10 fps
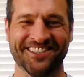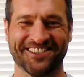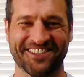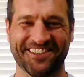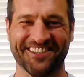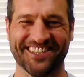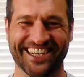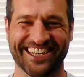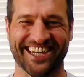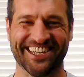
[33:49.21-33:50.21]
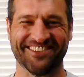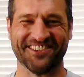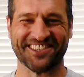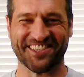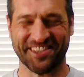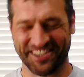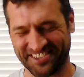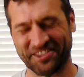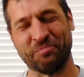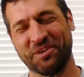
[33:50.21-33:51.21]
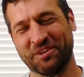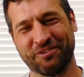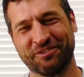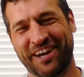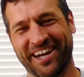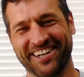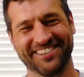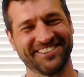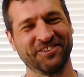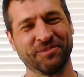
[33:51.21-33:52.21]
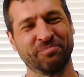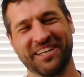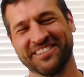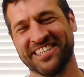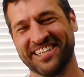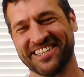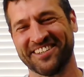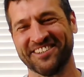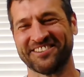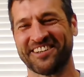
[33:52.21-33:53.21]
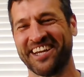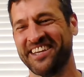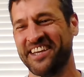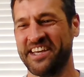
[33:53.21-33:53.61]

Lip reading: So that kind of was a little bit of a fire. So it's a blessing and a curse, right?